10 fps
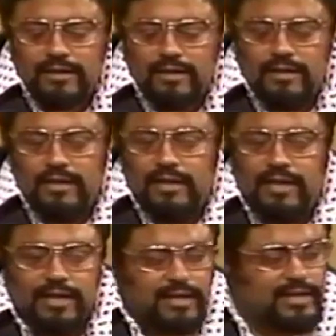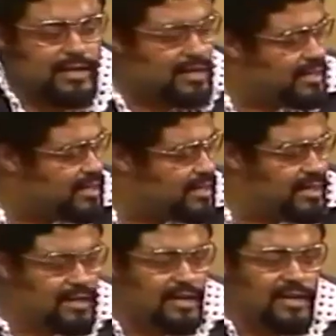to be happy.
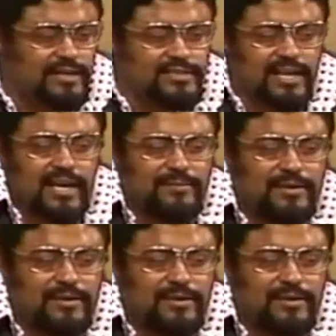He, he's gay,